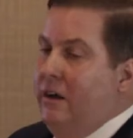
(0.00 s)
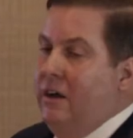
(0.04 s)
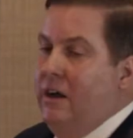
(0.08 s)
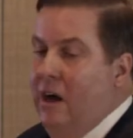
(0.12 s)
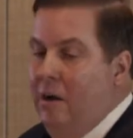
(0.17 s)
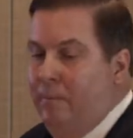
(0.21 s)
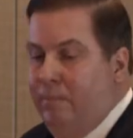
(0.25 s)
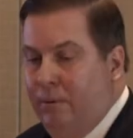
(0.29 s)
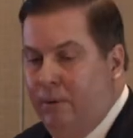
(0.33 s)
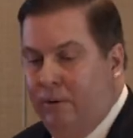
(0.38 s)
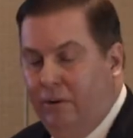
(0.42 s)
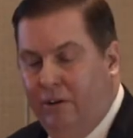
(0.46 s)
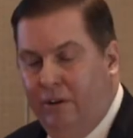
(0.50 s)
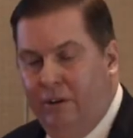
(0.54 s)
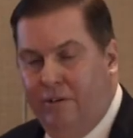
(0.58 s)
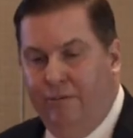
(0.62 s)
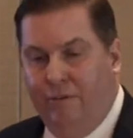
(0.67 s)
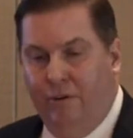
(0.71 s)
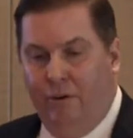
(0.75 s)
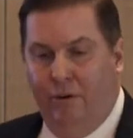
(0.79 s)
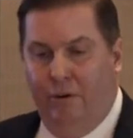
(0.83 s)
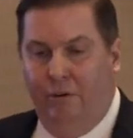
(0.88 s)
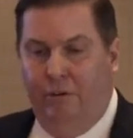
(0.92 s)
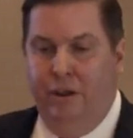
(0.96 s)
couple
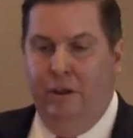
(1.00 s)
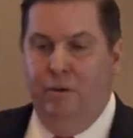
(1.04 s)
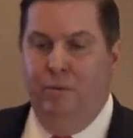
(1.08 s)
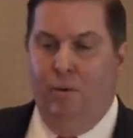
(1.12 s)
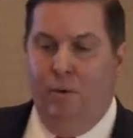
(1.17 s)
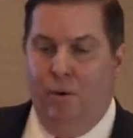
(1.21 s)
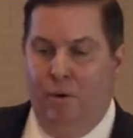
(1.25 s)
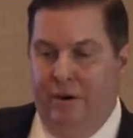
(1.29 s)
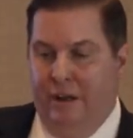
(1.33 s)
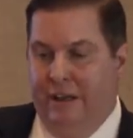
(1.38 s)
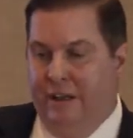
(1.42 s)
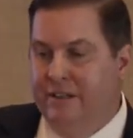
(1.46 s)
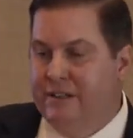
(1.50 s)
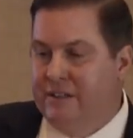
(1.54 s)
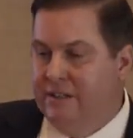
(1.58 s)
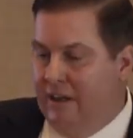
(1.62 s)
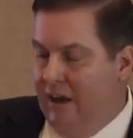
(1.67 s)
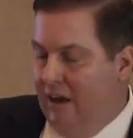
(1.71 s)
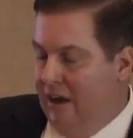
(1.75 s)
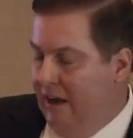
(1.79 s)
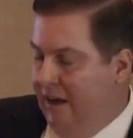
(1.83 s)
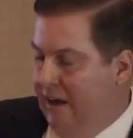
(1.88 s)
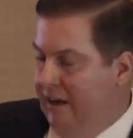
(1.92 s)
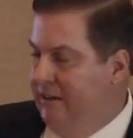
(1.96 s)
of early warning
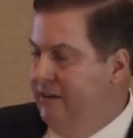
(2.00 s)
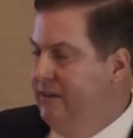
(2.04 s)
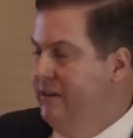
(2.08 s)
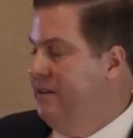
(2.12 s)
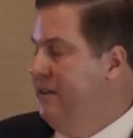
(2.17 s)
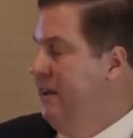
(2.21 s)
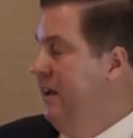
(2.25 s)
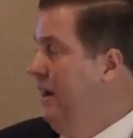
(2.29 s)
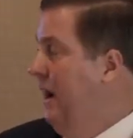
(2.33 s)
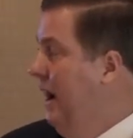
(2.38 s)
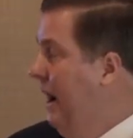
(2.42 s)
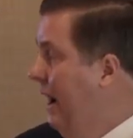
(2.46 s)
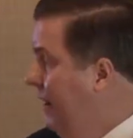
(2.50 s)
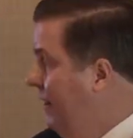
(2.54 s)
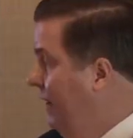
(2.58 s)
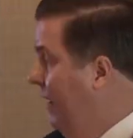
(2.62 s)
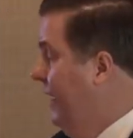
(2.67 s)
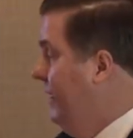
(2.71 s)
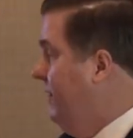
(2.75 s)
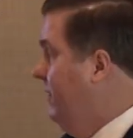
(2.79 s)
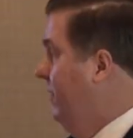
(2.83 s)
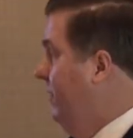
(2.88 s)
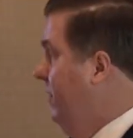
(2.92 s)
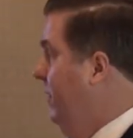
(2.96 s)
signs that I
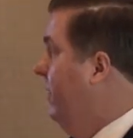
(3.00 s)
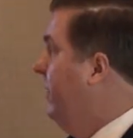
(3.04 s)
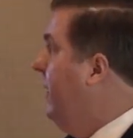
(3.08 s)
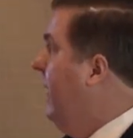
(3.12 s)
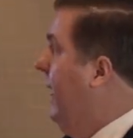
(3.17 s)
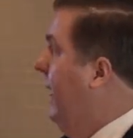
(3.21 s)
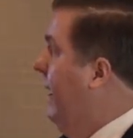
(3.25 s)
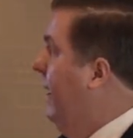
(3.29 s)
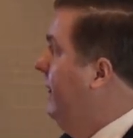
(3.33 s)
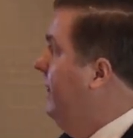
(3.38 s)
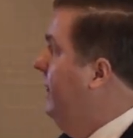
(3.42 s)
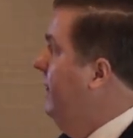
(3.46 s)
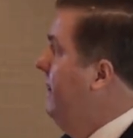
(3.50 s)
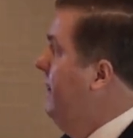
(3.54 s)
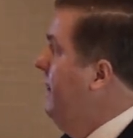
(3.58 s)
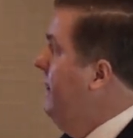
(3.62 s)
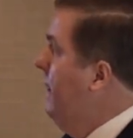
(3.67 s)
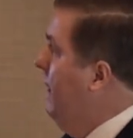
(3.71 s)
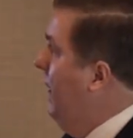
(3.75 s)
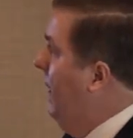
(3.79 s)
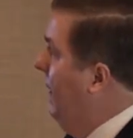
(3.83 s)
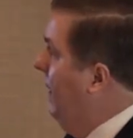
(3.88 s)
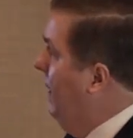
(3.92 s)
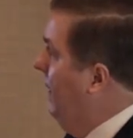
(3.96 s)
like to look at
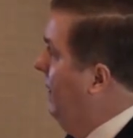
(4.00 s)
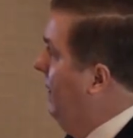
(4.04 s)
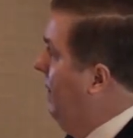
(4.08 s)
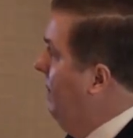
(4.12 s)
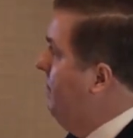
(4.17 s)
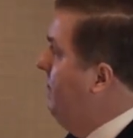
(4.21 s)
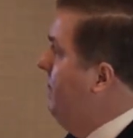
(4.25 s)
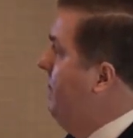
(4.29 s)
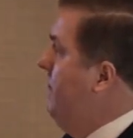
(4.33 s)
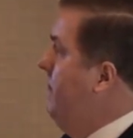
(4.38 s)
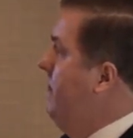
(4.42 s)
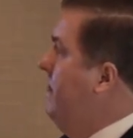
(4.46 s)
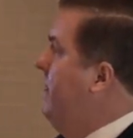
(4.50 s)
um,